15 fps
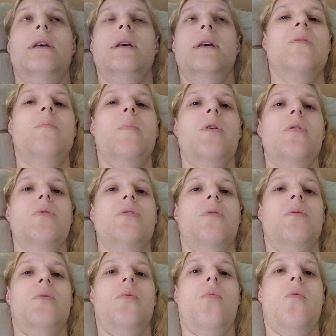Tomorrow
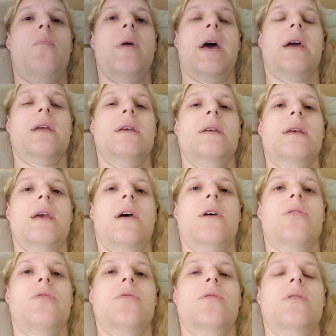the whole packing,
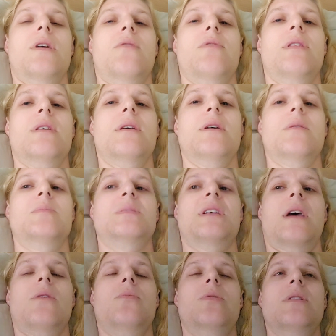catheter, everything comes
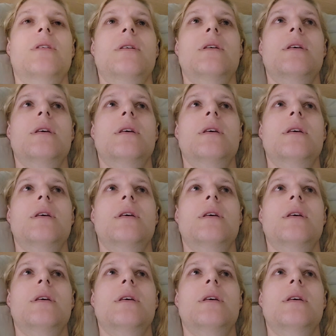out.